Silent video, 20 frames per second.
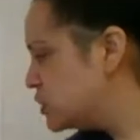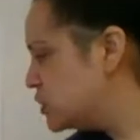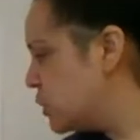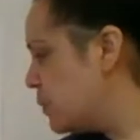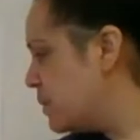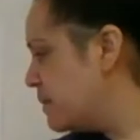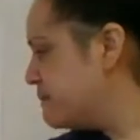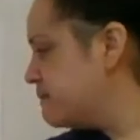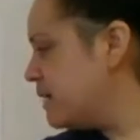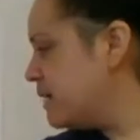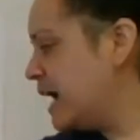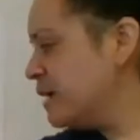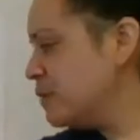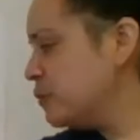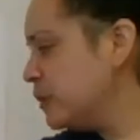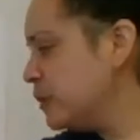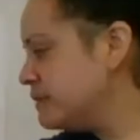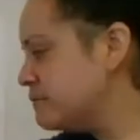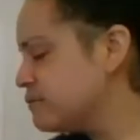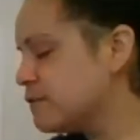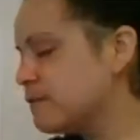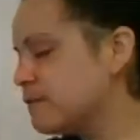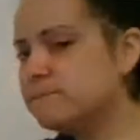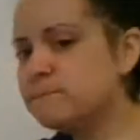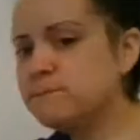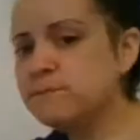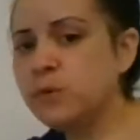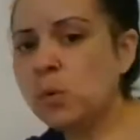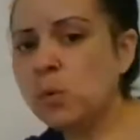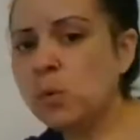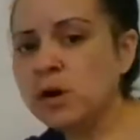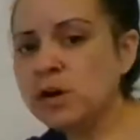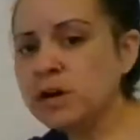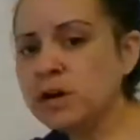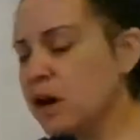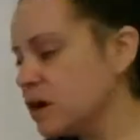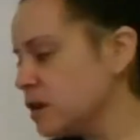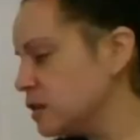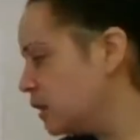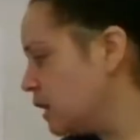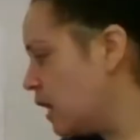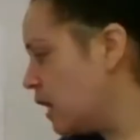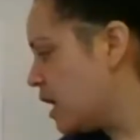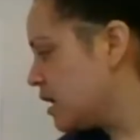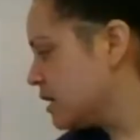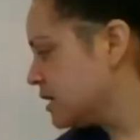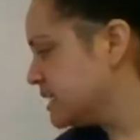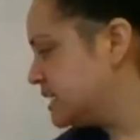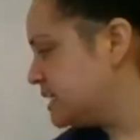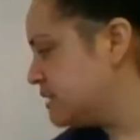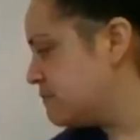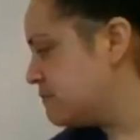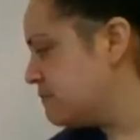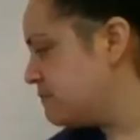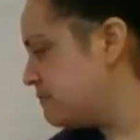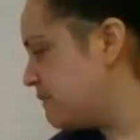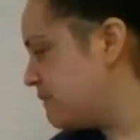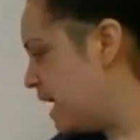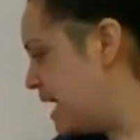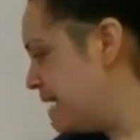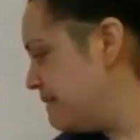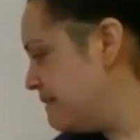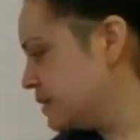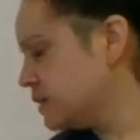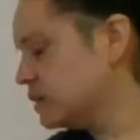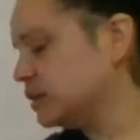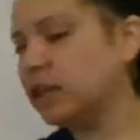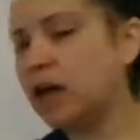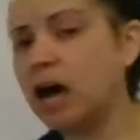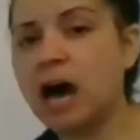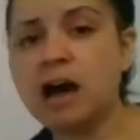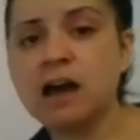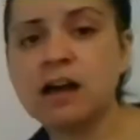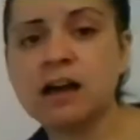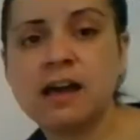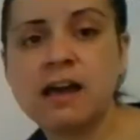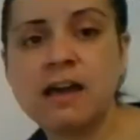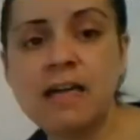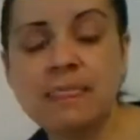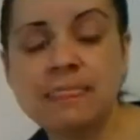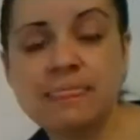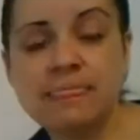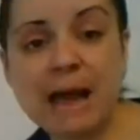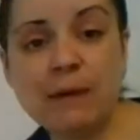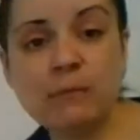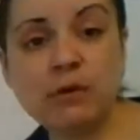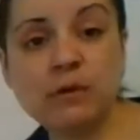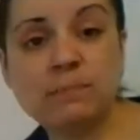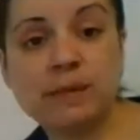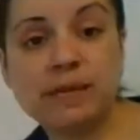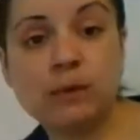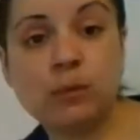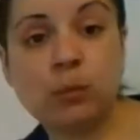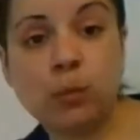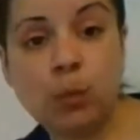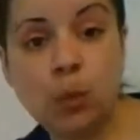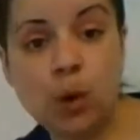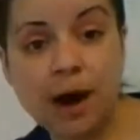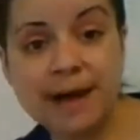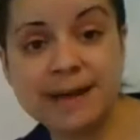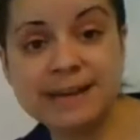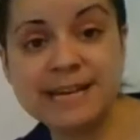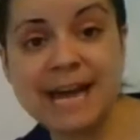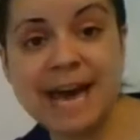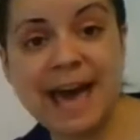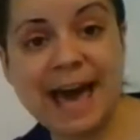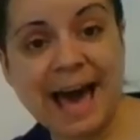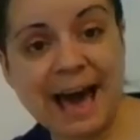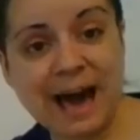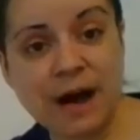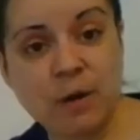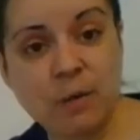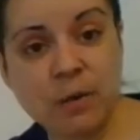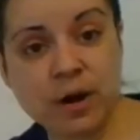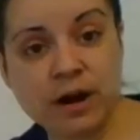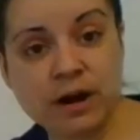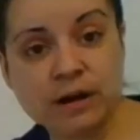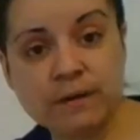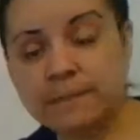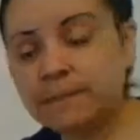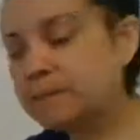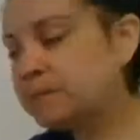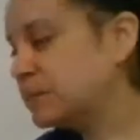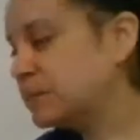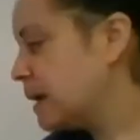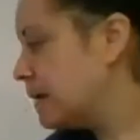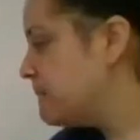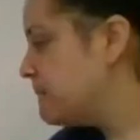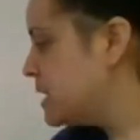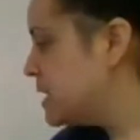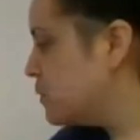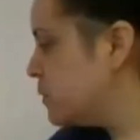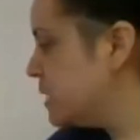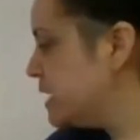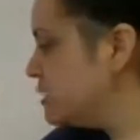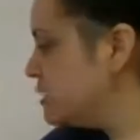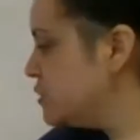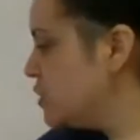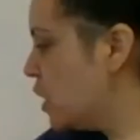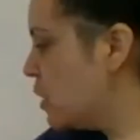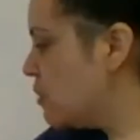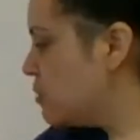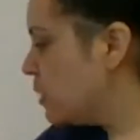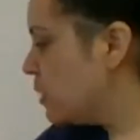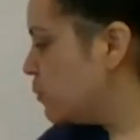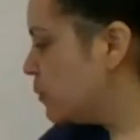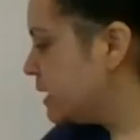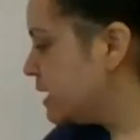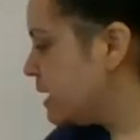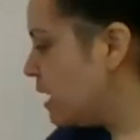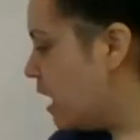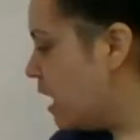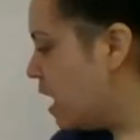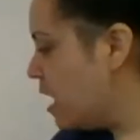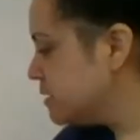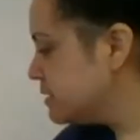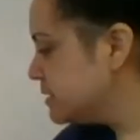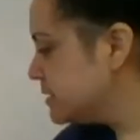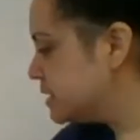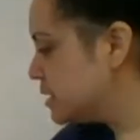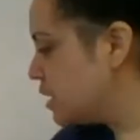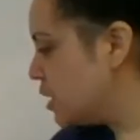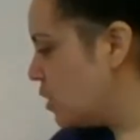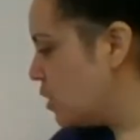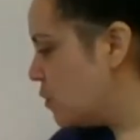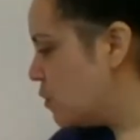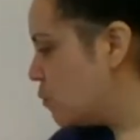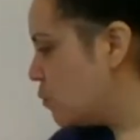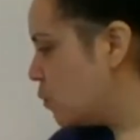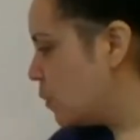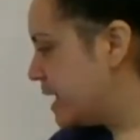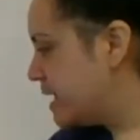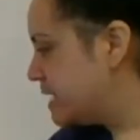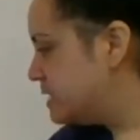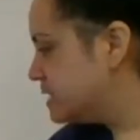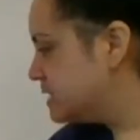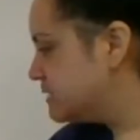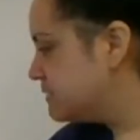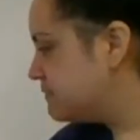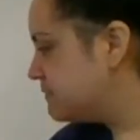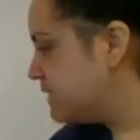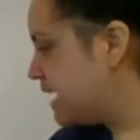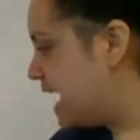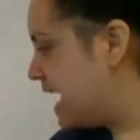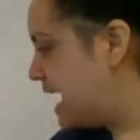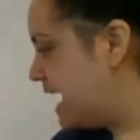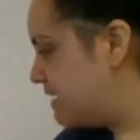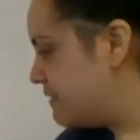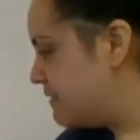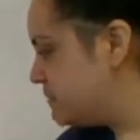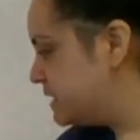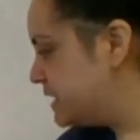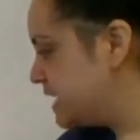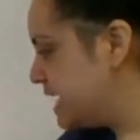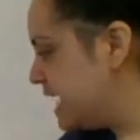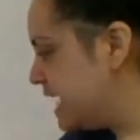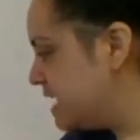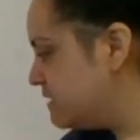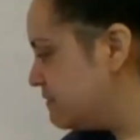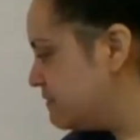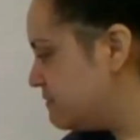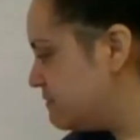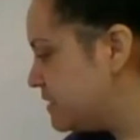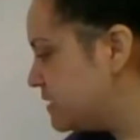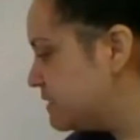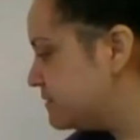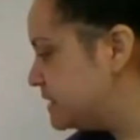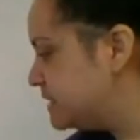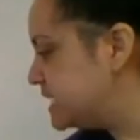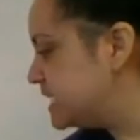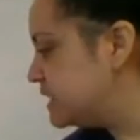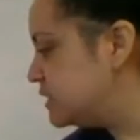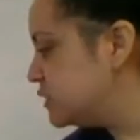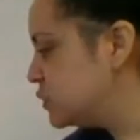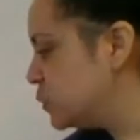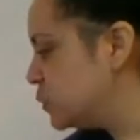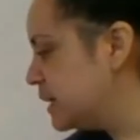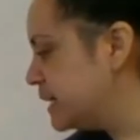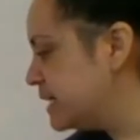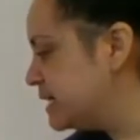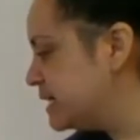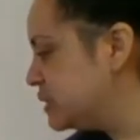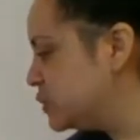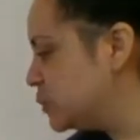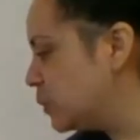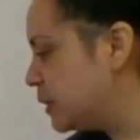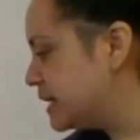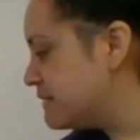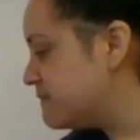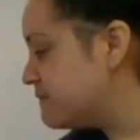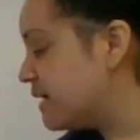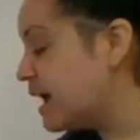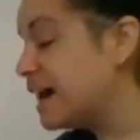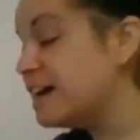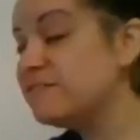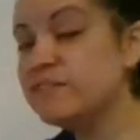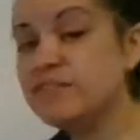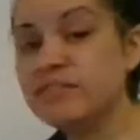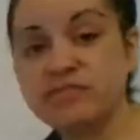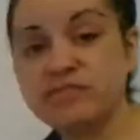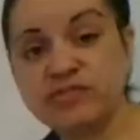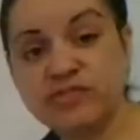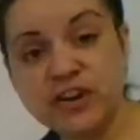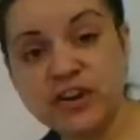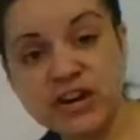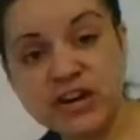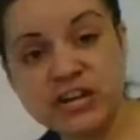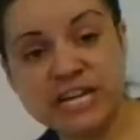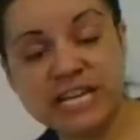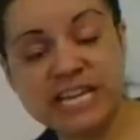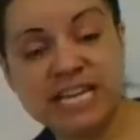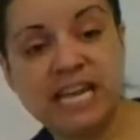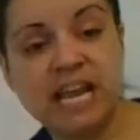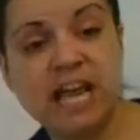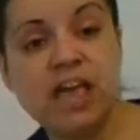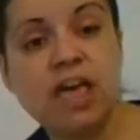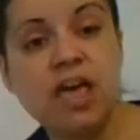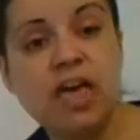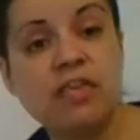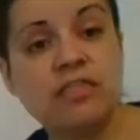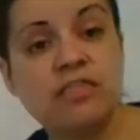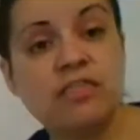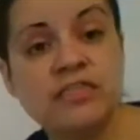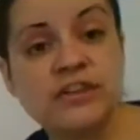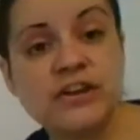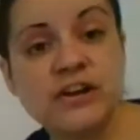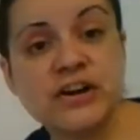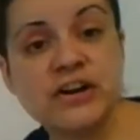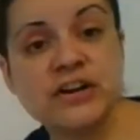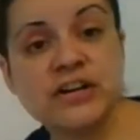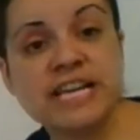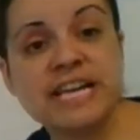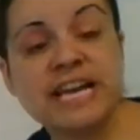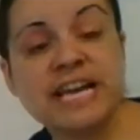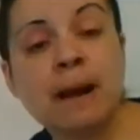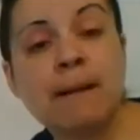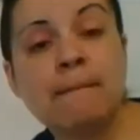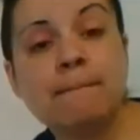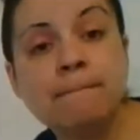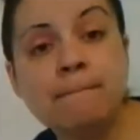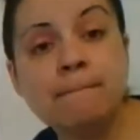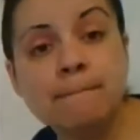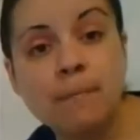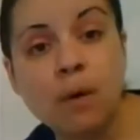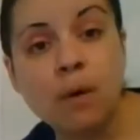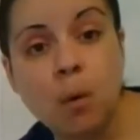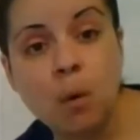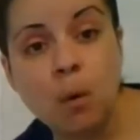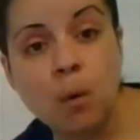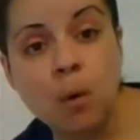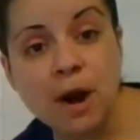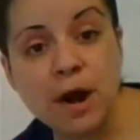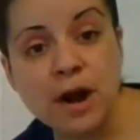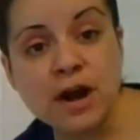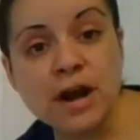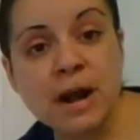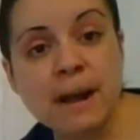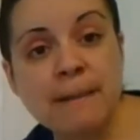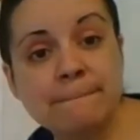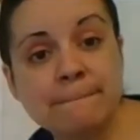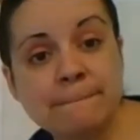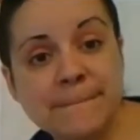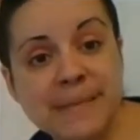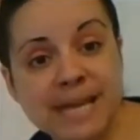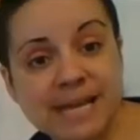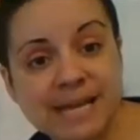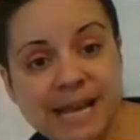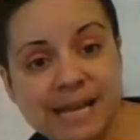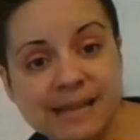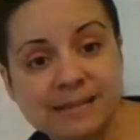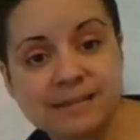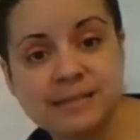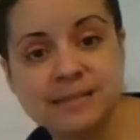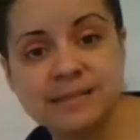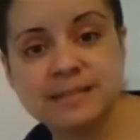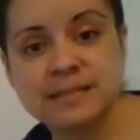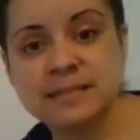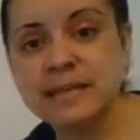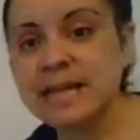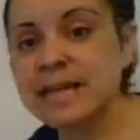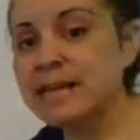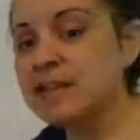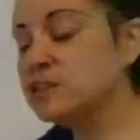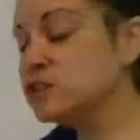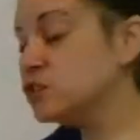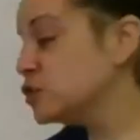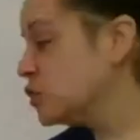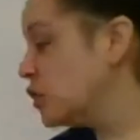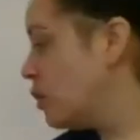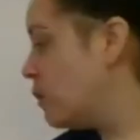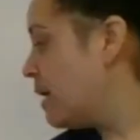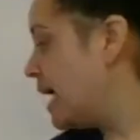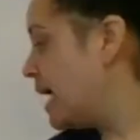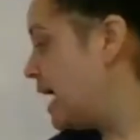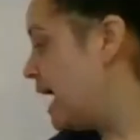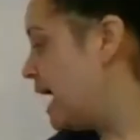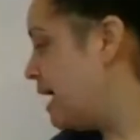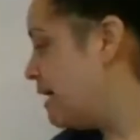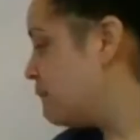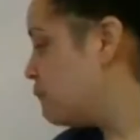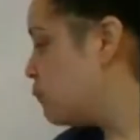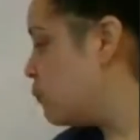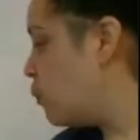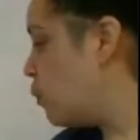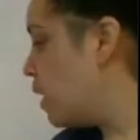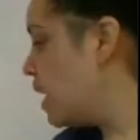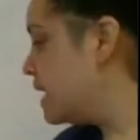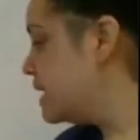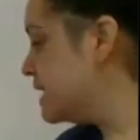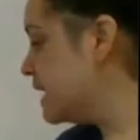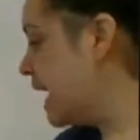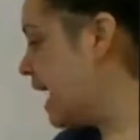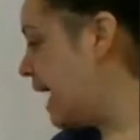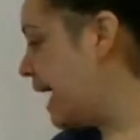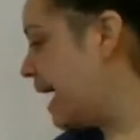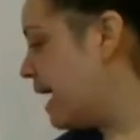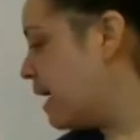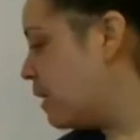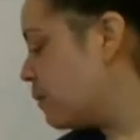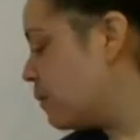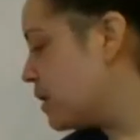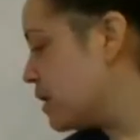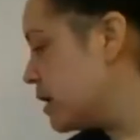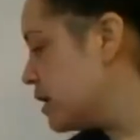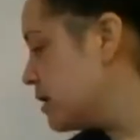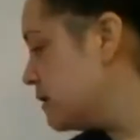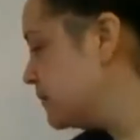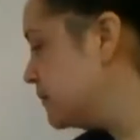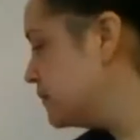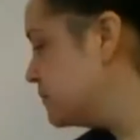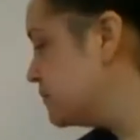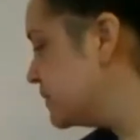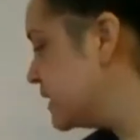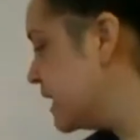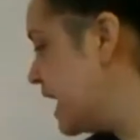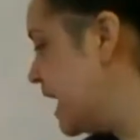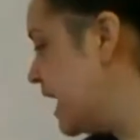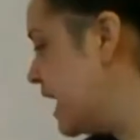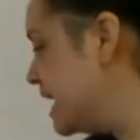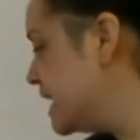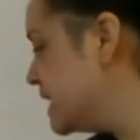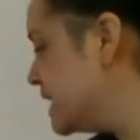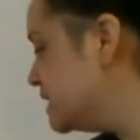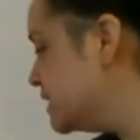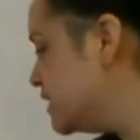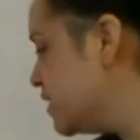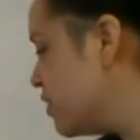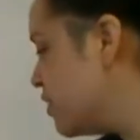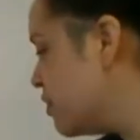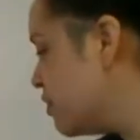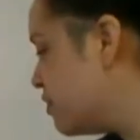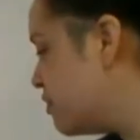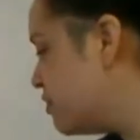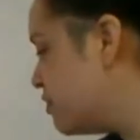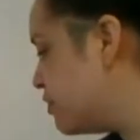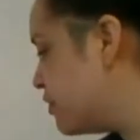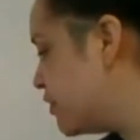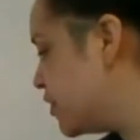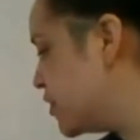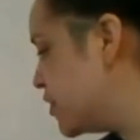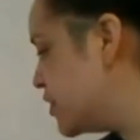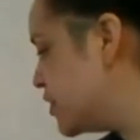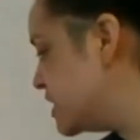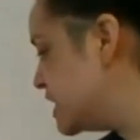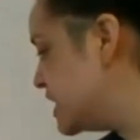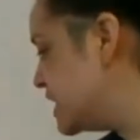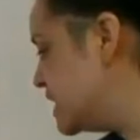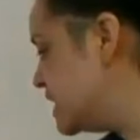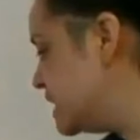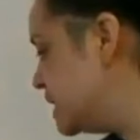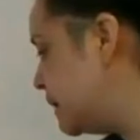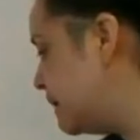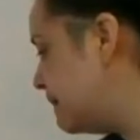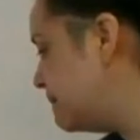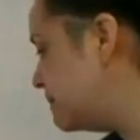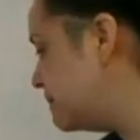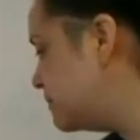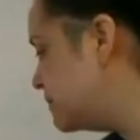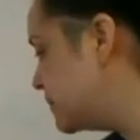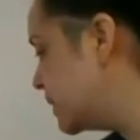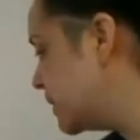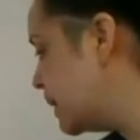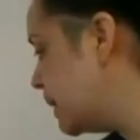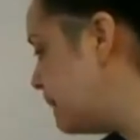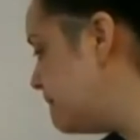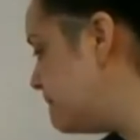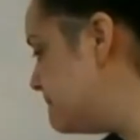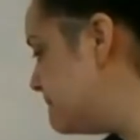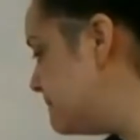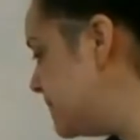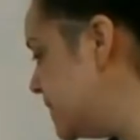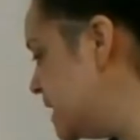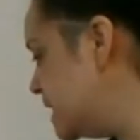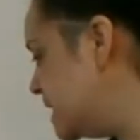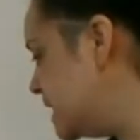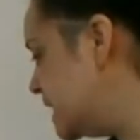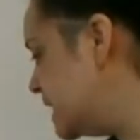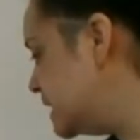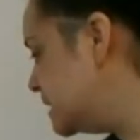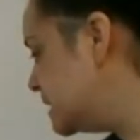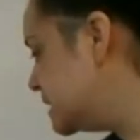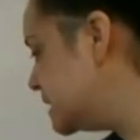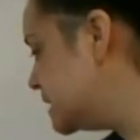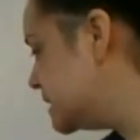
So if I went from 4 o'clock to 5 o'clock, that would be 1 hour. But we know that we also went 5, 10, 15, 20, 25, 30. 30 more minutes. So I have 1 hour and 30 minutes.